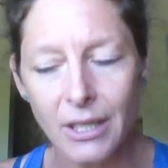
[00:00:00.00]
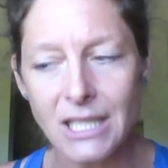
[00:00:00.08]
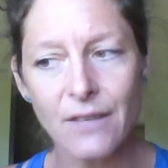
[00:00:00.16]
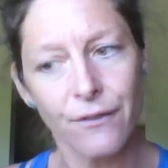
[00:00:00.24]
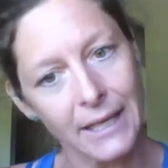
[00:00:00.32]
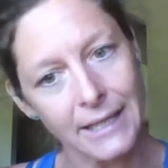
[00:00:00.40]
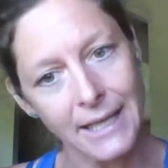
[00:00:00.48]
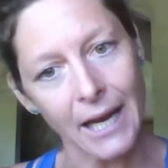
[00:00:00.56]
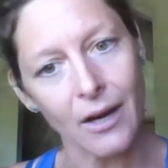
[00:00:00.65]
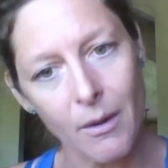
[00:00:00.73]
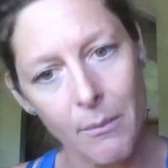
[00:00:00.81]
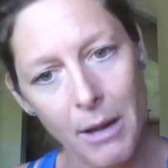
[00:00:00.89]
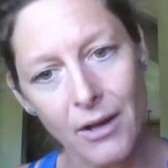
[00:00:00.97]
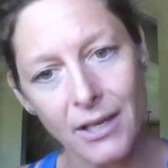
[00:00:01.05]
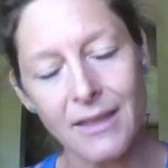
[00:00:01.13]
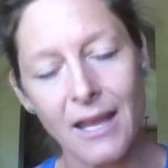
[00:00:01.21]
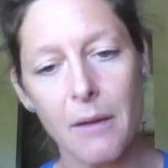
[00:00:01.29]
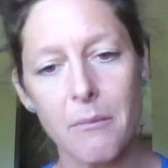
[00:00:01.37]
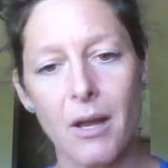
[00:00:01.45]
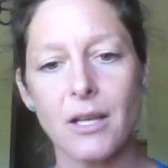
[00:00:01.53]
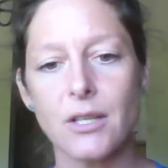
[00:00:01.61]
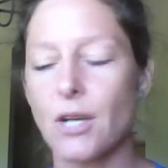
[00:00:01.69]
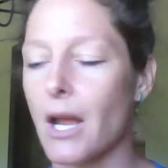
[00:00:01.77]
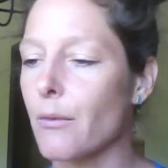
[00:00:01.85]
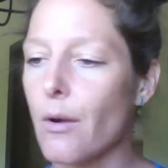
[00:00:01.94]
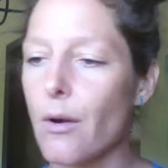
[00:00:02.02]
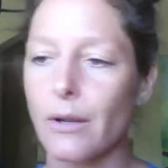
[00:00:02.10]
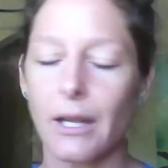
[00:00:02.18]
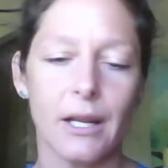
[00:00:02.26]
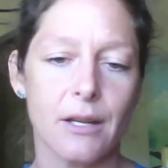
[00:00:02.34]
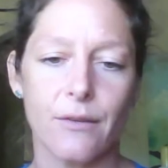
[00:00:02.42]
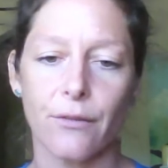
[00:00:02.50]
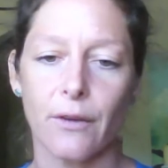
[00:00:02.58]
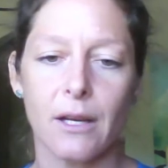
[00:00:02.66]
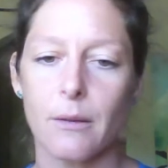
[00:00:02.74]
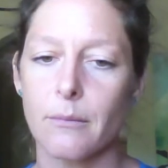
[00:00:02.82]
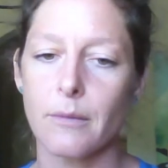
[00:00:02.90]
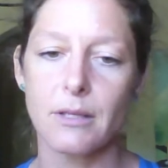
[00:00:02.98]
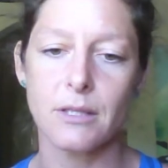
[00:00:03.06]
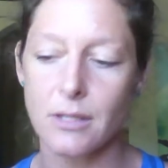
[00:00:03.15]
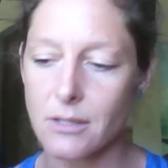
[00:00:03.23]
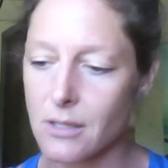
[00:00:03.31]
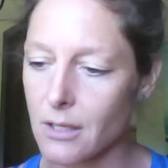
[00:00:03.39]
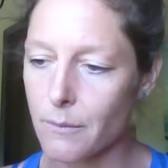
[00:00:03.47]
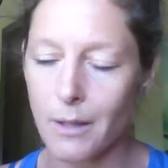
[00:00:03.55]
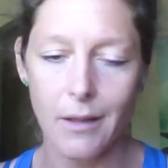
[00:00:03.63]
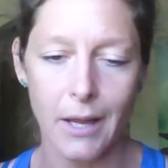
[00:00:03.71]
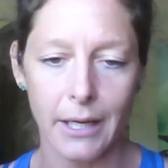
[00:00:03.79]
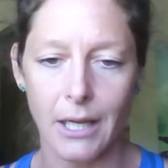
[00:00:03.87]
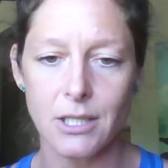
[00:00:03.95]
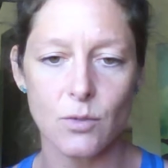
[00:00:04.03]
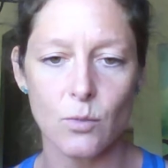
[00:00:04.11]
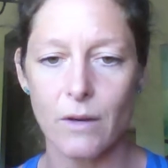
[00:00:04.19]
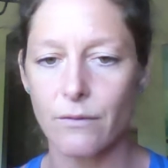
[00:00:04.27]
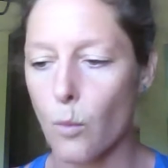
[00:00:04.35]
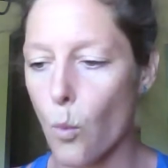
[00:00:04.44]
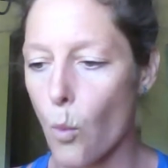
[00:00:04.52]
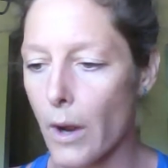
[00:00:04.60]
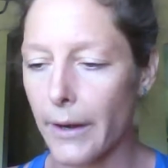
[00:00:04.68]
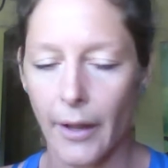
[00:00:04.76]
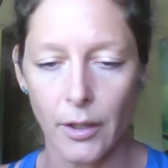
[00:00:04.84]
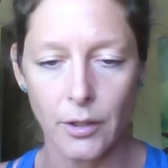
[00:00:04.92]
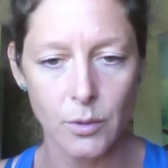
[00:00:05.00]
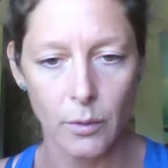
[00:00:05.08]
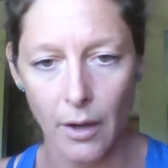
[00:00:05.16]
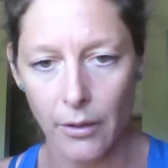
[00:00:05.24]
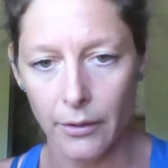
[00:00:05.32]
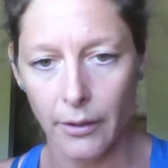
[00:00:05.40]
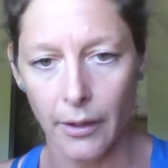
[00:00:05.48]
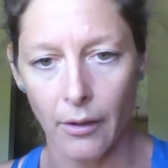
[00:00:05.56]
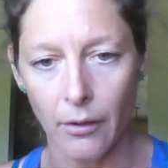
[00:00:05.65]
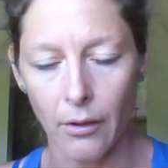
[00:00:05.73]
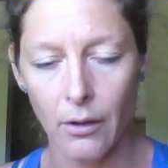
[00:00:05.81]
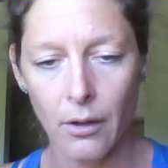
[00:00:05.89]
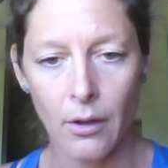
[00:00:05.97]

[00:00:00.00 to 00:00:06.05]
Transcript: Because if I care about it that much, I won't get any freedom. It's just going to be like I just went from one hell to another hell.